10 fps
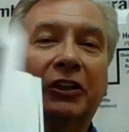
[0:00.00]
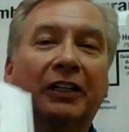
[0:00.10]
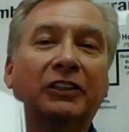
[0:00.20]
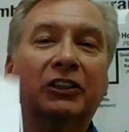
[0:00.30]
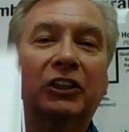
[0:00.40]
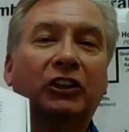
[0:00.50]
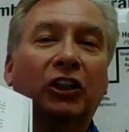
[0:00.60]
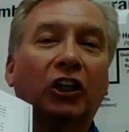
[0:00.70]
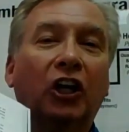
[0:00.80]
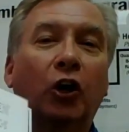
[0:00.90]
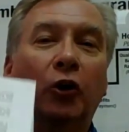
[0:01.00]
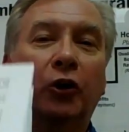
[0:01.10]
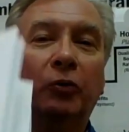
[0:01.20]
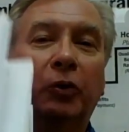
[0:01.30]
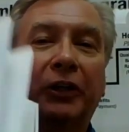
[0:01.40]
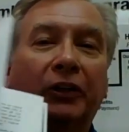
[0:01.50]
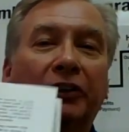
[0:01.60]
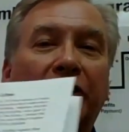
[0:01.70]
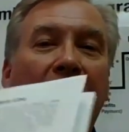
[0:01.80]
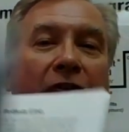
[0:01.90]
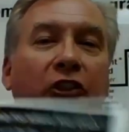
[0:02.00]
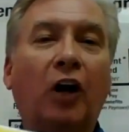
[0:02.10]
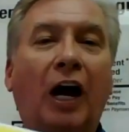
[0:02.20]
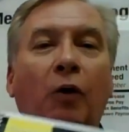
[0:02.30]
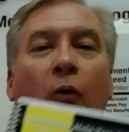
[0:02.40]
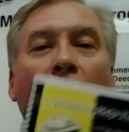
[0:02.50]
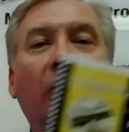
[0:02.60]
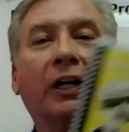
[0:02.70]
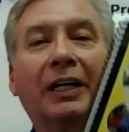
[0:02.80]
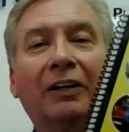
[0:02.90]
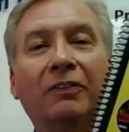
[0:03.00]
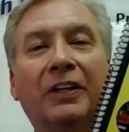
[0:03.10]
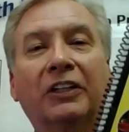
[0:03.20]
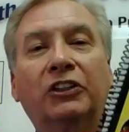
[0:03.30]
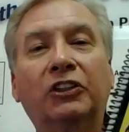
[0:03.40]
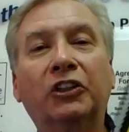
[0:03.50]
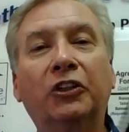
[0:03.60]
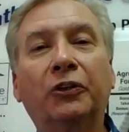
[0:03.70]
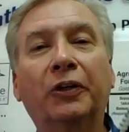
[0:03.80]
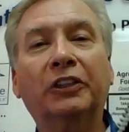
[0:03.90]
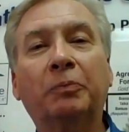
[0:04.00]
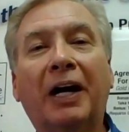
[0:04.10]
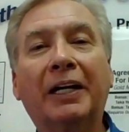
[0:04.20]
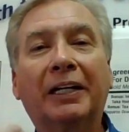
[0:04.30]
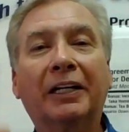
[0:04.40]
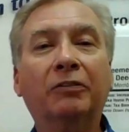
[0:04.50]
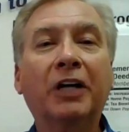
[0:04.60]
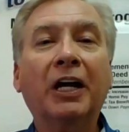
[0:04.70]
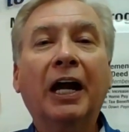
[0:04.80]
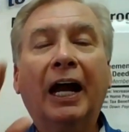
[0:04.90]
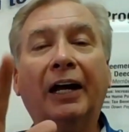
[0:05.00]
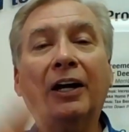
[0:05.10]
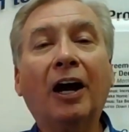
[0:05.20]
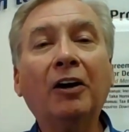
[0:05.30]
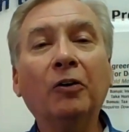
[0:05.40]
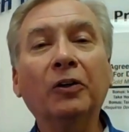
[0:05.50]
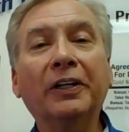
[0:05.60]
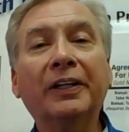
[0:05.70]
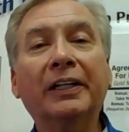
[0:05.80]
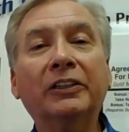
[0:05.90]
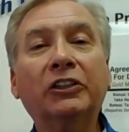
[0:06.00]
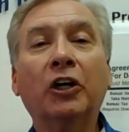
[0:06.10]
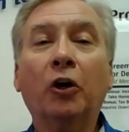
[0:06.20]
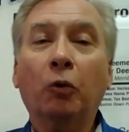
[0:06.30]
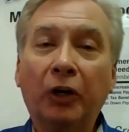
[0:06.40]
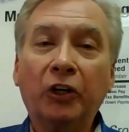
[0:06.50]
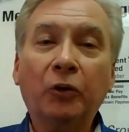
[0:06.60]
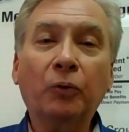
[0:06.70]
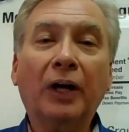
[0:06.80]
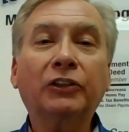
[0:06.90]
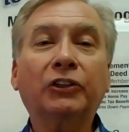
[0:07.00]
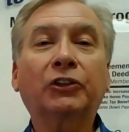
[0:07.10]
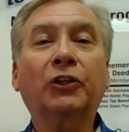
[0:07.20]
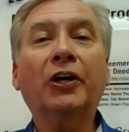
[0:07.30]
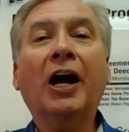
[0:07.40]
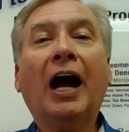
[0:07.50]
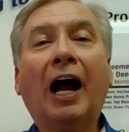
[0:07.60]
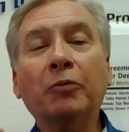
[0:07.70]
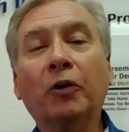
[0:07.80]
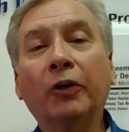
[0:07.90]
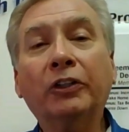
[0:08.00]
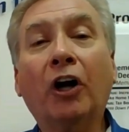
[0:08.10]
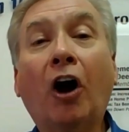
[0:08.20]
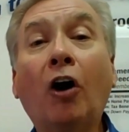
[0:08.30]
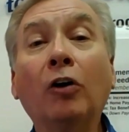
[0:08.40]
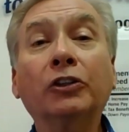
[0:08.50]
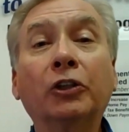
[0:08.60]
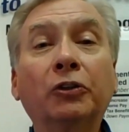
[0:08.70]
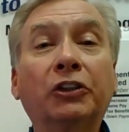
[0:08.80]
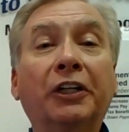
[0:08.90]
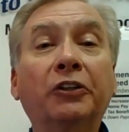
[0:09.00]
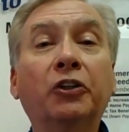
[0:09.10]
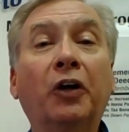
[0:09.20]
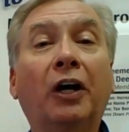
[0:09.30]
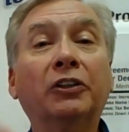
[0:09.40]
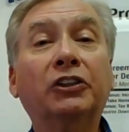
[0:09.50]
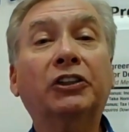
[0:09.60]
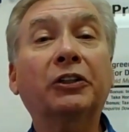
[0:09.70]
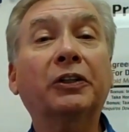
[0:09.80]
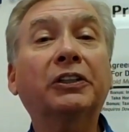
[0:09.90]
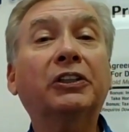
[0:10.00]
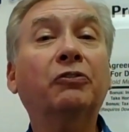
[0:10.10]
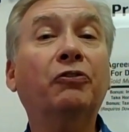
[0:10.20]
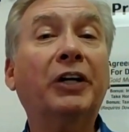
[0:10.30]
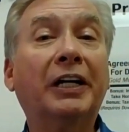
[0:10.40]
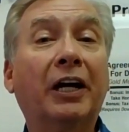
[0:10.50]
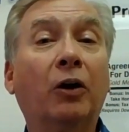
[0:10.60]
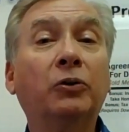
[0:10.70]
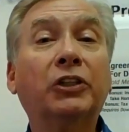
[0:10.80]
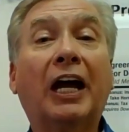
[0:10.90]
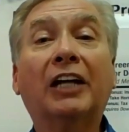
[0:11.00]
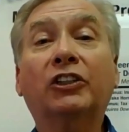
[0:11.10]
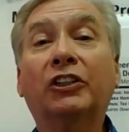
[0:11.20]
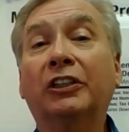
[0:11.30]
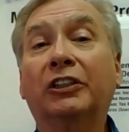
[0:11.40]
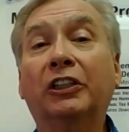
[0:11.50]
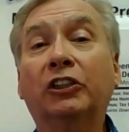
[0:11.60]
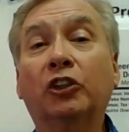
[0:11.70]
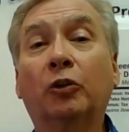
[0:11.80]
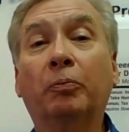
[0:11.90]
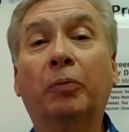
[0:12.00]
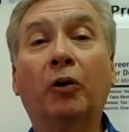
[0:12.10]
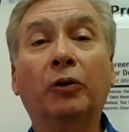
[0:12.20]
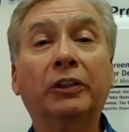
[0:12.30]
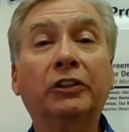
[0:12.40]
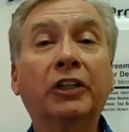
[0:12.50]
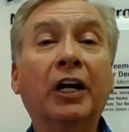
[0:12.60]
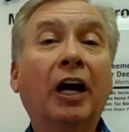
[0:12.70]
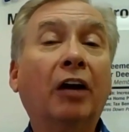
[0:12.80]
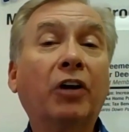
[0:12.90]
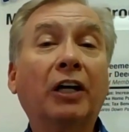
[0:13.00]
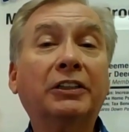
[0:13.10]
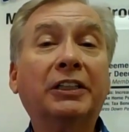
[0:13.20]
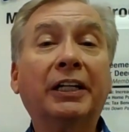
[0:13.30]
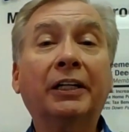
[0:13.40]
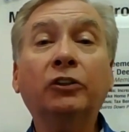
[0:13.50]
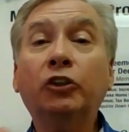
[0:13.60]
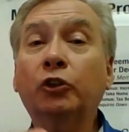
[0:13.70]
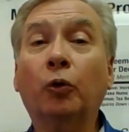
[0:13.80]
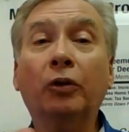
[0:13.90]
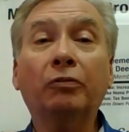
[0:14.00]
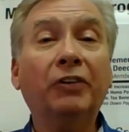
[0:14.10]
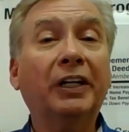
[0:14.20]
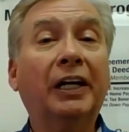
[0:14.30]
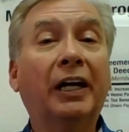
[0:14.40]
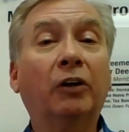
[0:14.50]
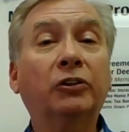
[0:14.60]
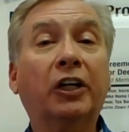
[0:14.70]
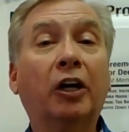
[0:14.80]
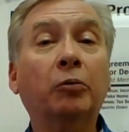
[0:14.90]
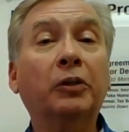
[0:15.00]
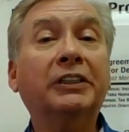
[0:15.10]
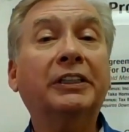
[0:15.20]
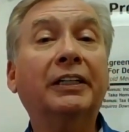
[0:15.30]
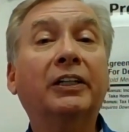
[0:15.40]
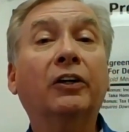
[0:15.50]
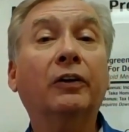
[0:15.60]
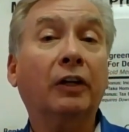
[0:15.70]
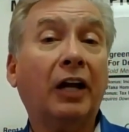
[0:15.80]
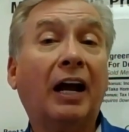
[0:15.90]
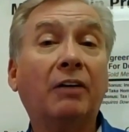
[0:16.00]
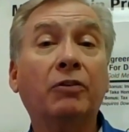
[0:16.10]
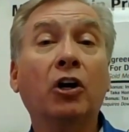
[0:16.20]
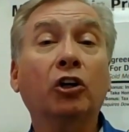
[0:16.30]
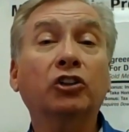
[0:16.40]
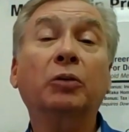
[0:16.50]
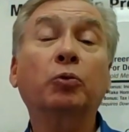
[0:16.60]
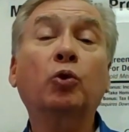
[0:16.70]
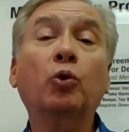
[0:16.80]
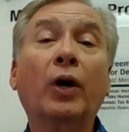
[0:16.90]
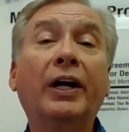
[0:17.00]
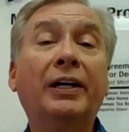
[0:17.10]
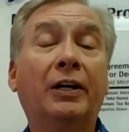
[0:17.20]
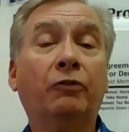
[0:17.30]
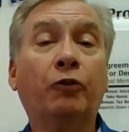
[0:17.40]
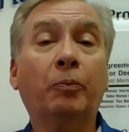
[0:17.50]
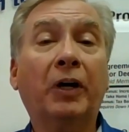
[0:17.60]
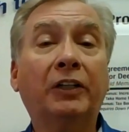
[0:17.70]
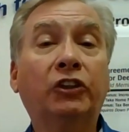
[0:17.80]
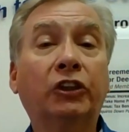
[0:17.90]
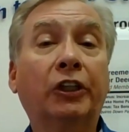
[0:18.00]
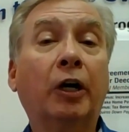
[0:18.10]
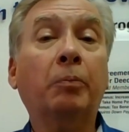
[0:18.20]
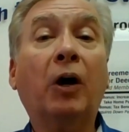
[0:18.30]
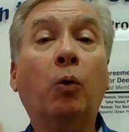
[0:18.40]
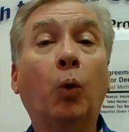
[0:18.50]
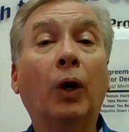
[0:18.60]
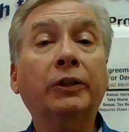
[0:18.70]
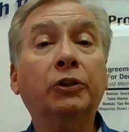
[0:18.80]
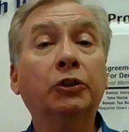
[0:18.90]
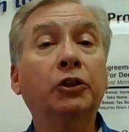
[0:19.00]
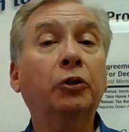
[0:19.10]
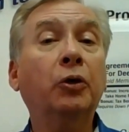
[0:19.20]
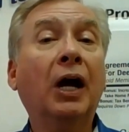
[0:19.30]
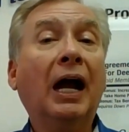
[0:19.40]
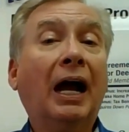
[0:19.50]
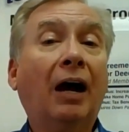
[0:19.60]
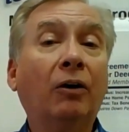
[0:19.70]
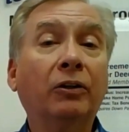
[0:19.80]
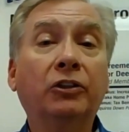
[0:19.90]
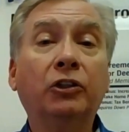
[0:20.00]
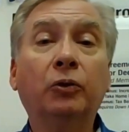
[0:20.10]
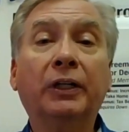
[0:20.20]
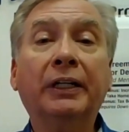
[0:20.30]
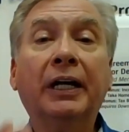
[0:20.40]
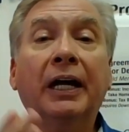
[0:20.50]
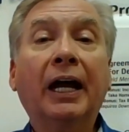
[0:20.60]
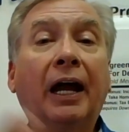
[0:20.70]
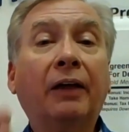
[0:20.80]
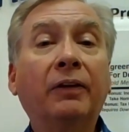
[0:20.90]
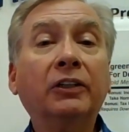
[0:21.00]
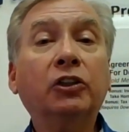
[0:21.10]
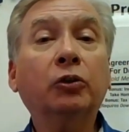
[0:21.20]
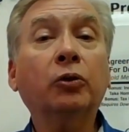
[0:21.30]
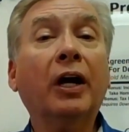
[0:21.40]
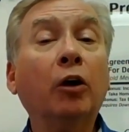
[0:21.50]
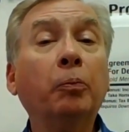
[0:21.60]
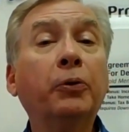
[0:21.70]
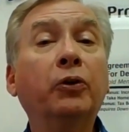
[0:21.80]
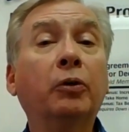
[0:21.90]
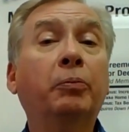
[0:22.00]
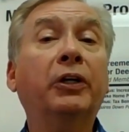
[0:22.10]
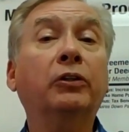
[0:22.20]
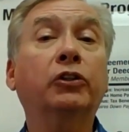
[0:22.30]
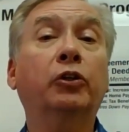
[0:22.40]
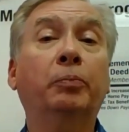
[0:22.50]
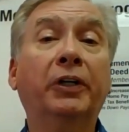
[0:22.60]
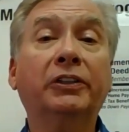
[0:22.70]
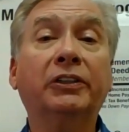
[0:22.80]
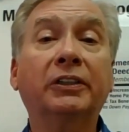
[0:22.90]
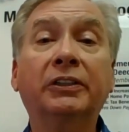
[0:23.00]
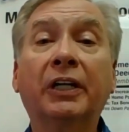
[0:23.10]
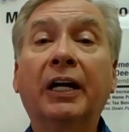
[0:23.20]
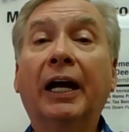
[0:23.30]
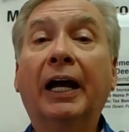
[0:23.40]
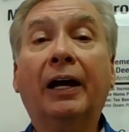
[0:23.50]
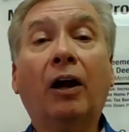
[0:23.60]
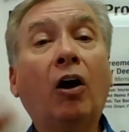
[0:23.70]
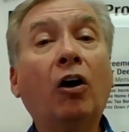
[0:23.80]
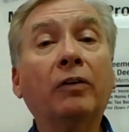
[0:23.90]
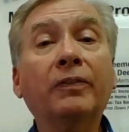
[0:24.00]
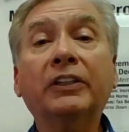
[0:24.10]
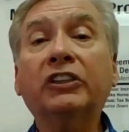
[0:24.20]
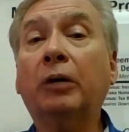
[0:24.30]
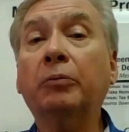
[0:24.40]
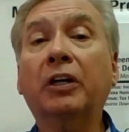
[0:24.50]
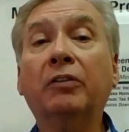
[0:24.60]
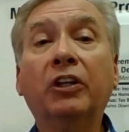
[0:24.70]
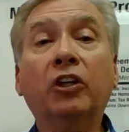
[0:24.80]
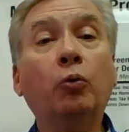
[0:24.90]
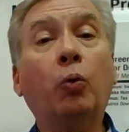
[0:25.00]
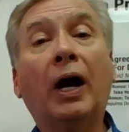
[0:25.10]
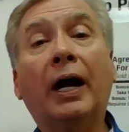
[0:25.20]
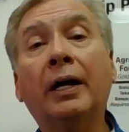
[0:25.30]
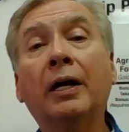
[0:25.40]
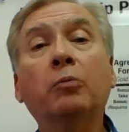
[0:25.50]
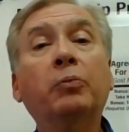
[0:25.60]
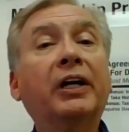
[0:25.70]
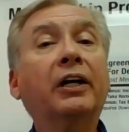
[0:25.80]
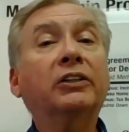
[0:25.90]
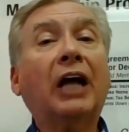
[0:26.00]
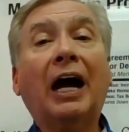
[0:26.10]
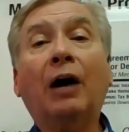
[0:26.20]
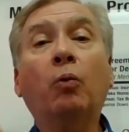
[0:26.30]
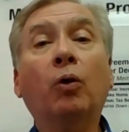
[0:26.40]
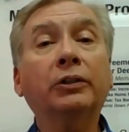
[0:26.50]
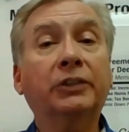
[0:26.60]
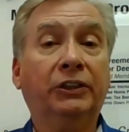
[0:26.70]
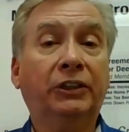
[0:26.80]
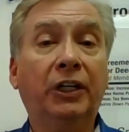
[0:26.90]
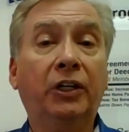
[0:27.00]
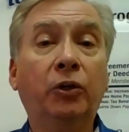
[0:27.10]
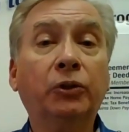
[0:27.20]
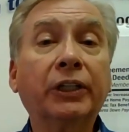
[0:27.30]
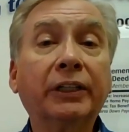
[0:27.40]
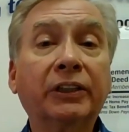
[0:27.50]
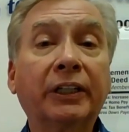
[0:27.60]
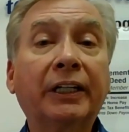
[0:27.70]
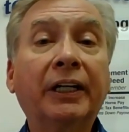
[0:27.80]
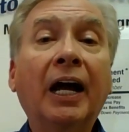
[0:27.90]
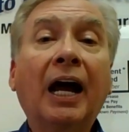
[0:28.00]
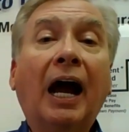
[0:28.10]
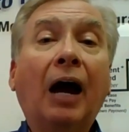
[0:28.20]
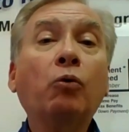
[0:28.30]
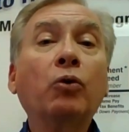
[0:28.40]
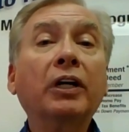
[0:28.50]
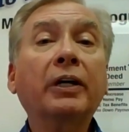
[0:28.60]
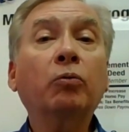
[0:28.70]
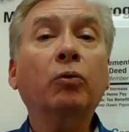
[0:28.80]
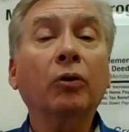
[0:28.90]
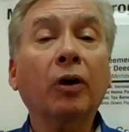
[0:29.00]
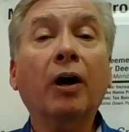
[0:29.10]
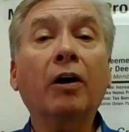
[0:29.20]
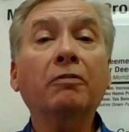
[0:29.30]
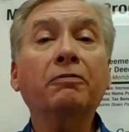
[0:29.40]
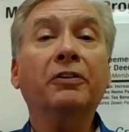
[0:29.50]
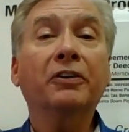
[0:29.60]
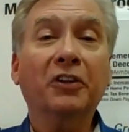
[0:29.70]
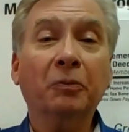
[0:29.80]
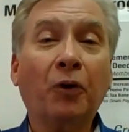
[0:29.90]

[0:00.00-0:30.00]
to, it's just loaded with good stuff. So I want to give this to you as my gift. And not only this, when you register, I'm going to also send you a series of videos as an additional bonus. I've got ten short videos that I'm going to be sending you that'll have some great information about what to do, how to do it, and this will help you to build your business. And all of this I'm giving you, why? Because I want to see you succeed. I really love the